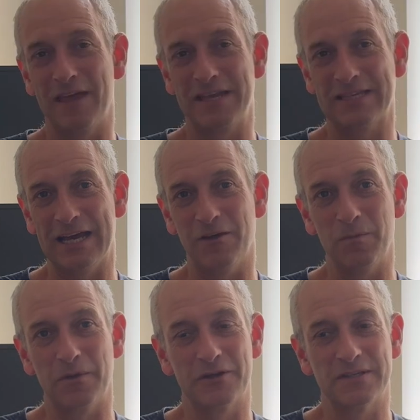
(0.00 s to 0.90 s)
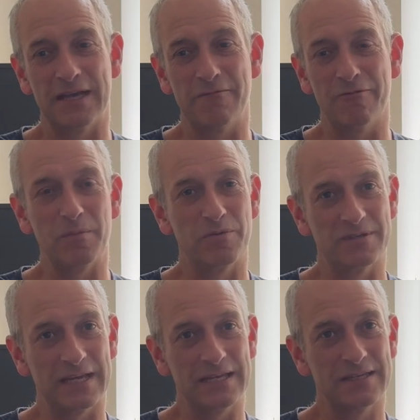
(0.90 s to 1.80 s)
sound because they
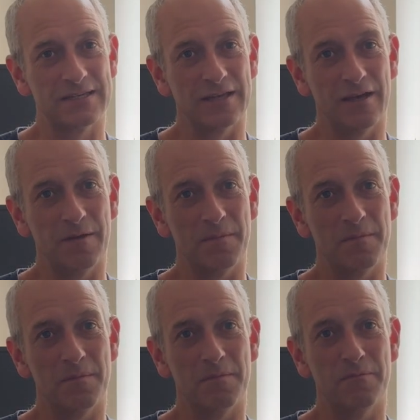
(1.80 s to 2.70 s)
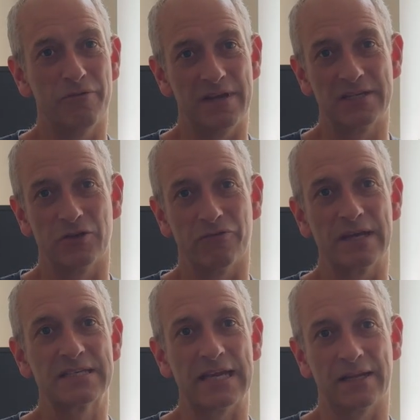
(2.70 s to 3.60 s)
represent
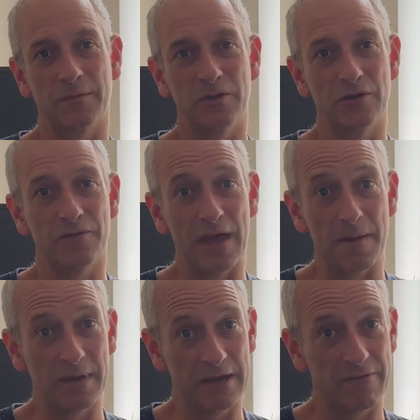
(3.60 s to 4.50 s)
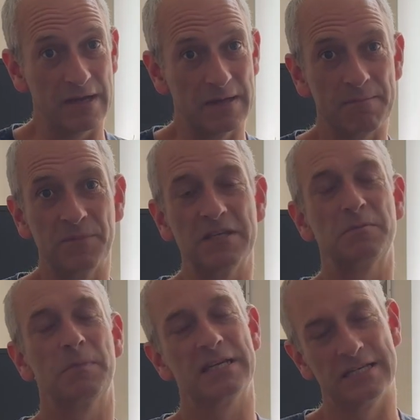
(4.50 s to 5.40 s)
prehistoric settlement of that period,
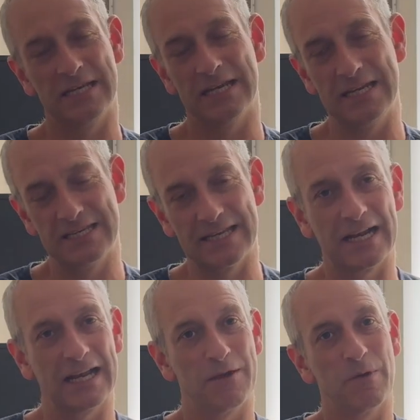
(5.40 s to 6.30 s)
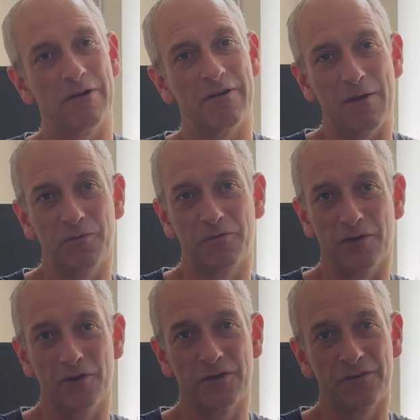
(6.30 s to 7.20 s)
especially in East Anglia where that was
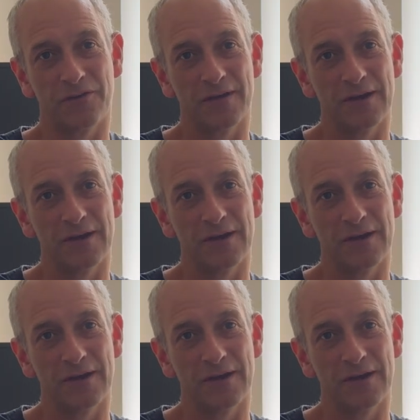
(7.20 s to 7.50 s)
focused.